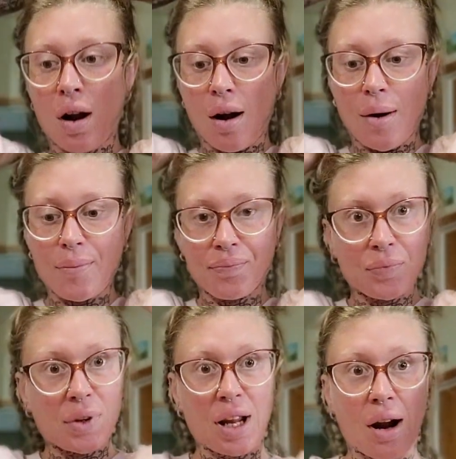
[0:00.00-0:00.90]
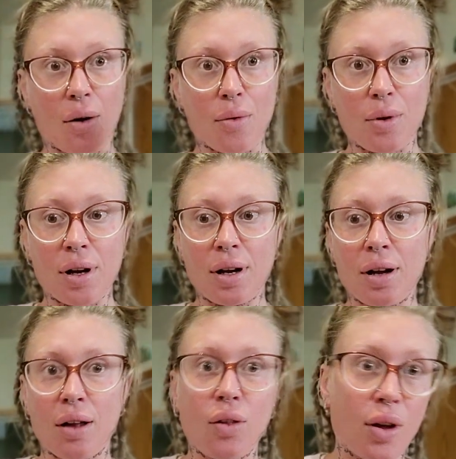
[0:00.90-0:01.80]
now
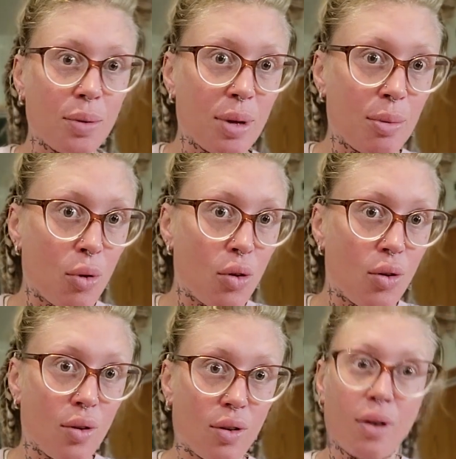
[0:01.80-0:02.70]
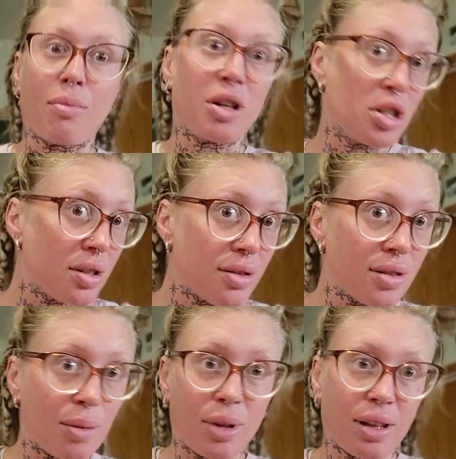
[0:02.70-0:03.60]
a lot of people are on
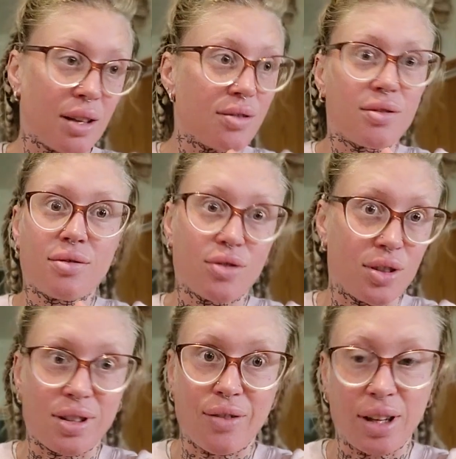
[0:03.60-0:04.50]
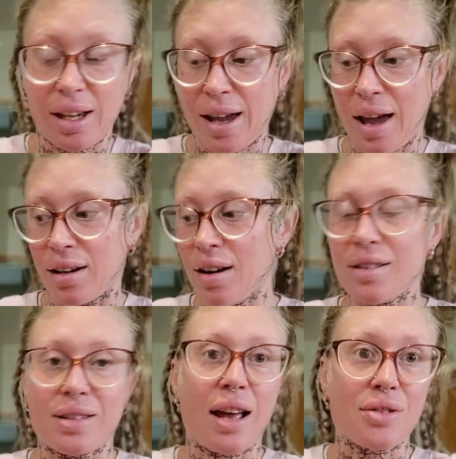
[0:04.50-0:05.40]
budgets. I mean, that's just living in Canada.
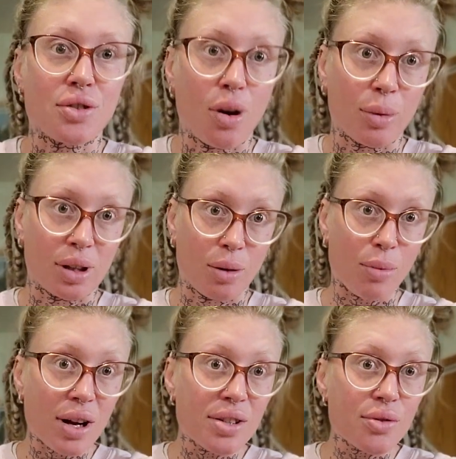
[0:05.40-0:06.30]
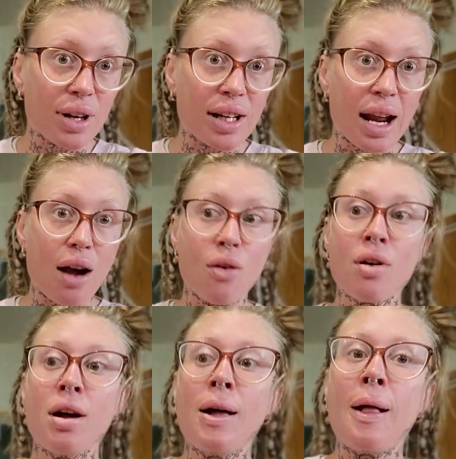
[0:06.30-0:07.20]
It's astronomically priced right now.
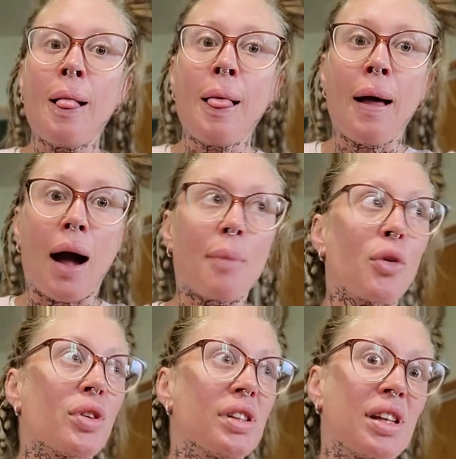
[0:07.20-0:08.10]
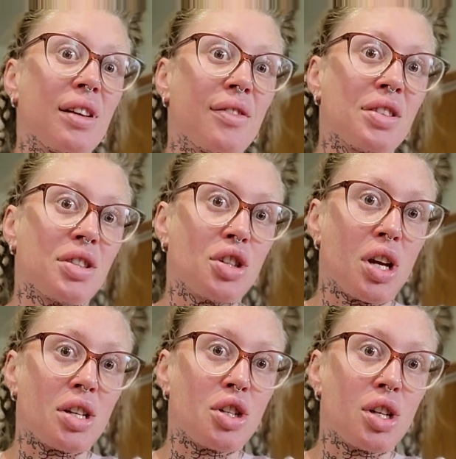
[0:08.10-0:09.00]
I'm going to give a
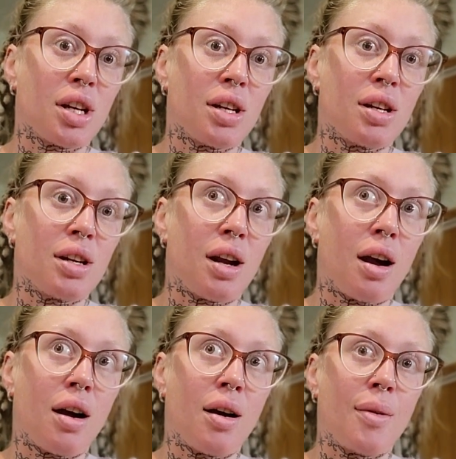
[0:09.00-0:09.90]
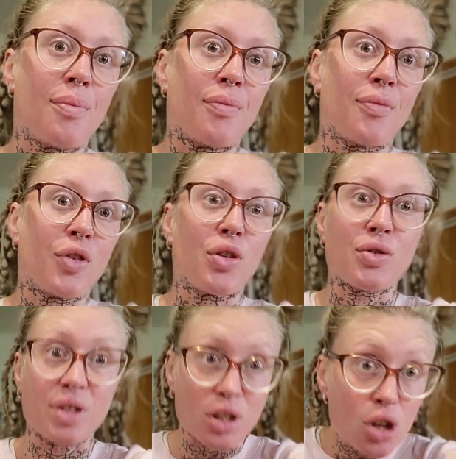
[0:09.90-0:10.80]
suggestion for
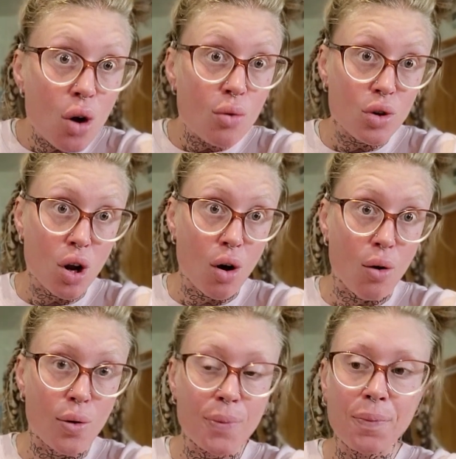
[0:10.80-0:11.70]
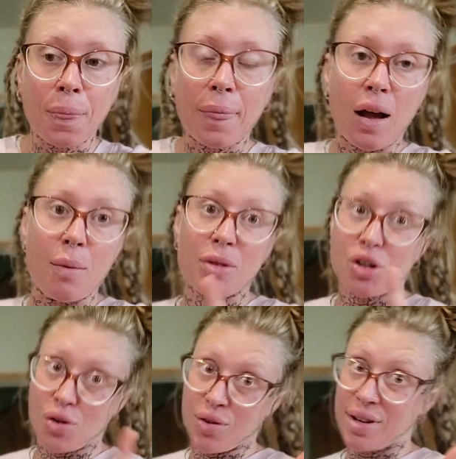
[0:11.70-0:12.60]
those that don't know. I'm going to
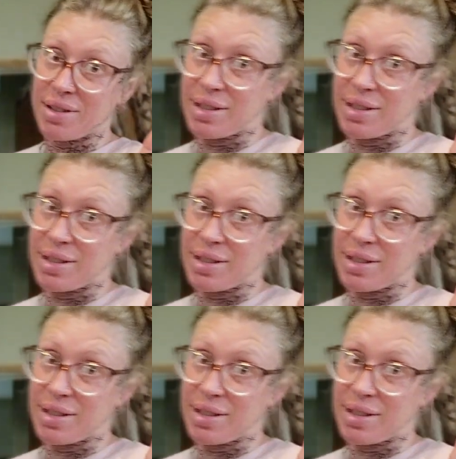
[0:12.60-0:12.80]
show you guys an